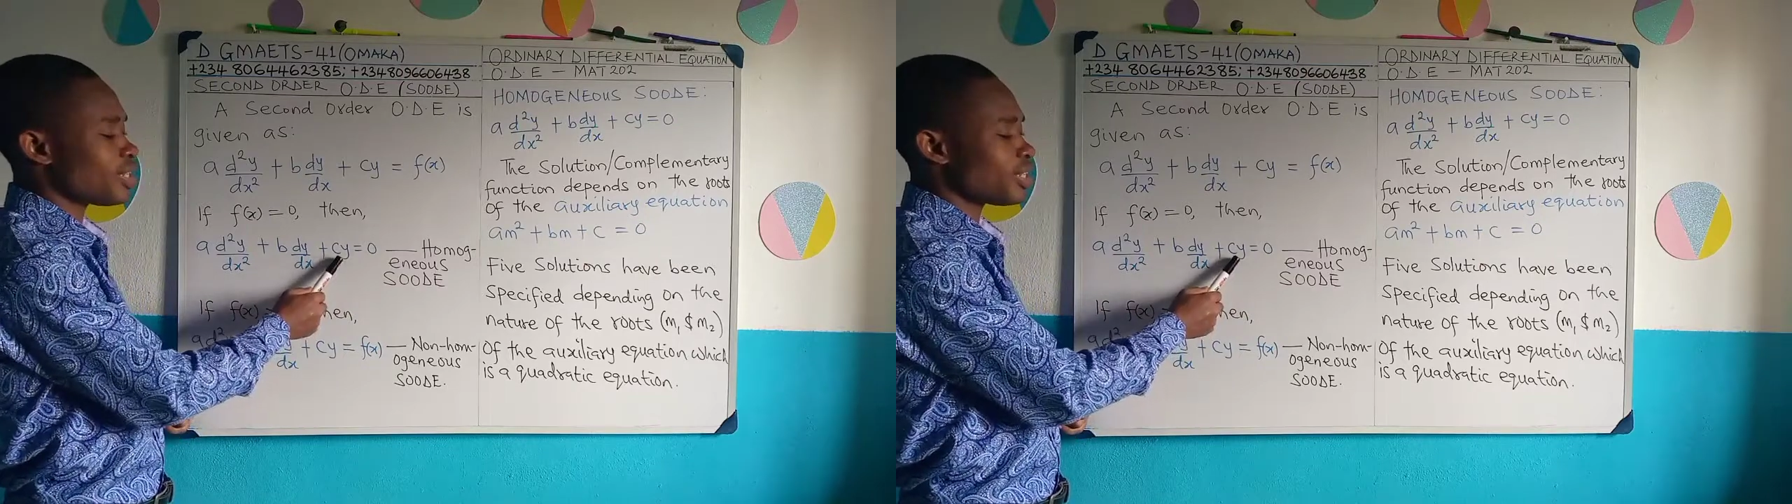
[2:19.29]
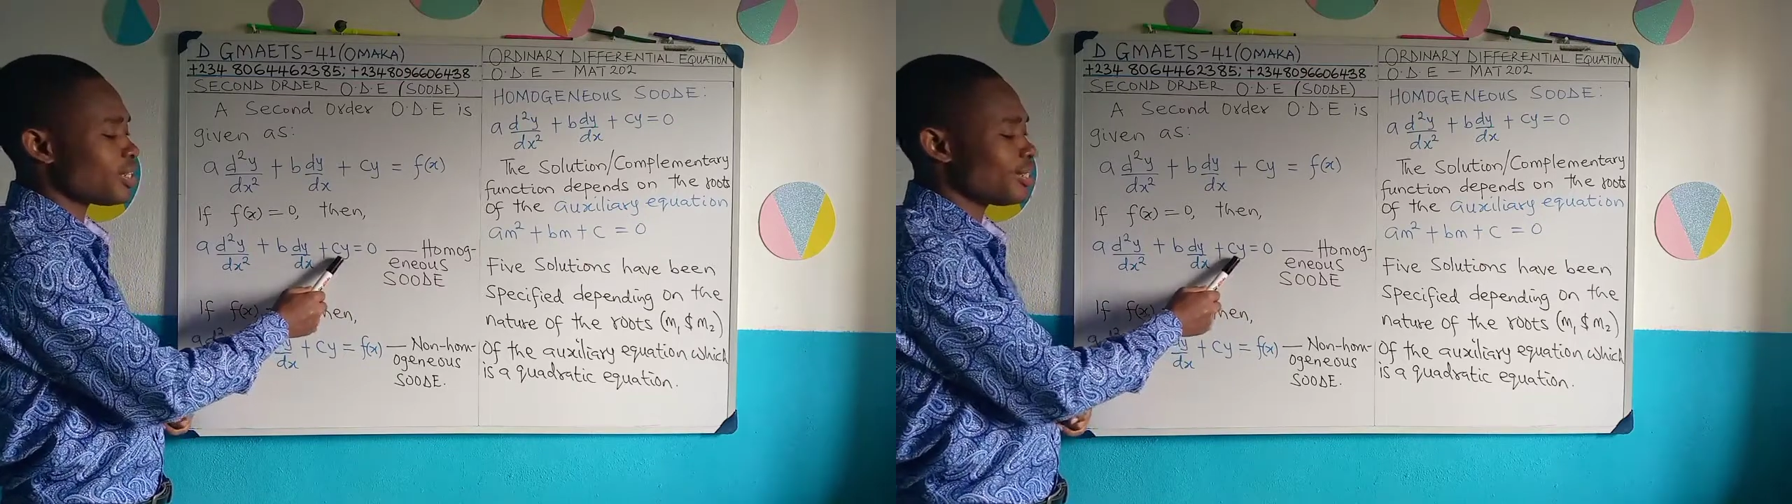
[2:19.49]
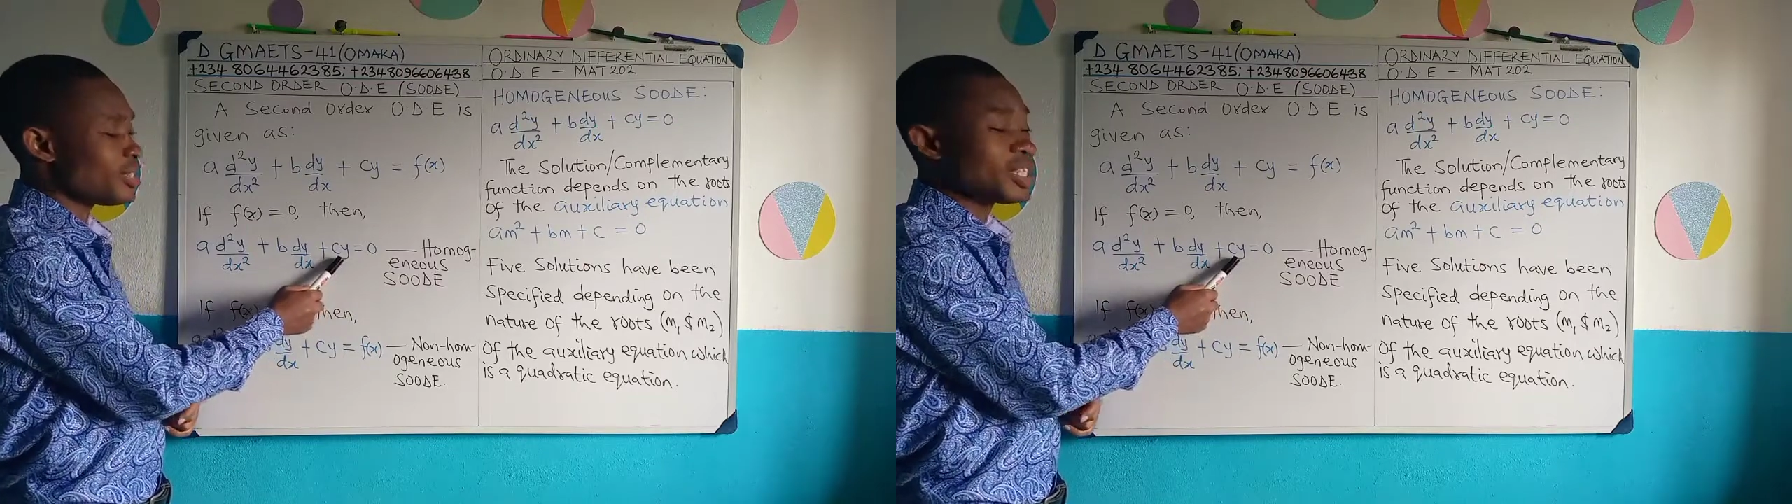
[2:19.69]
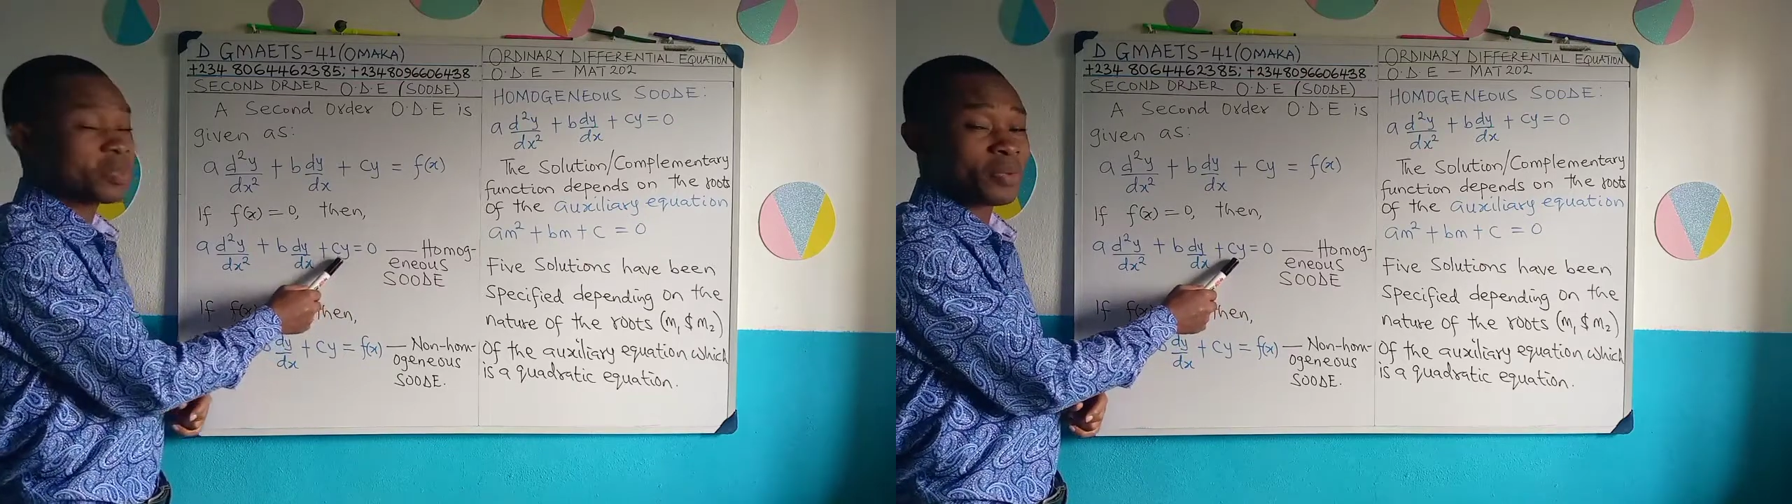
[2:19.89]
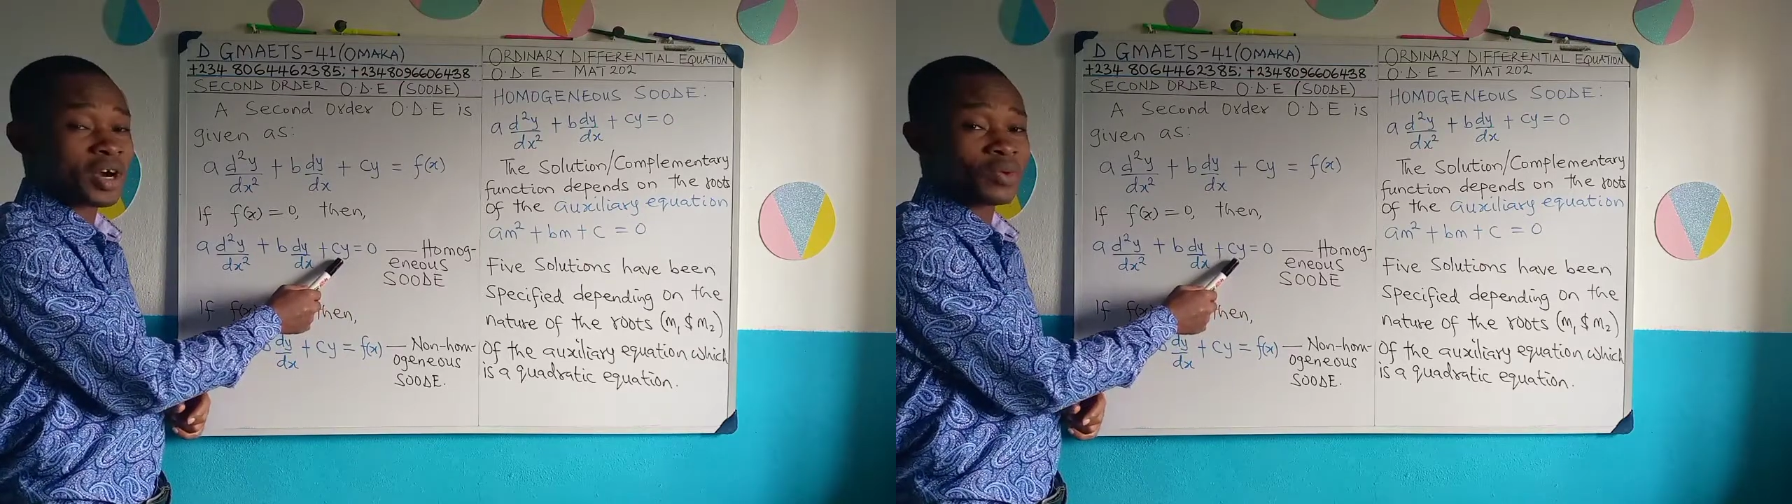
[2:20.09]
that in
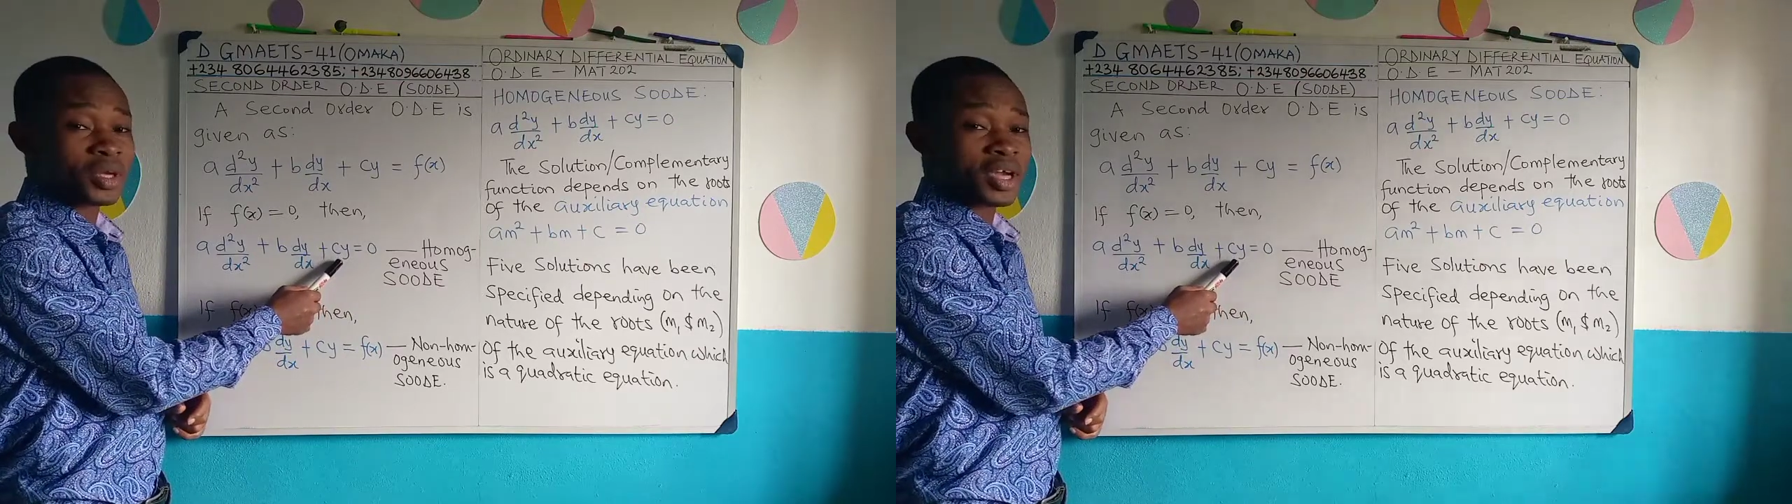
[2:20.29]
this part where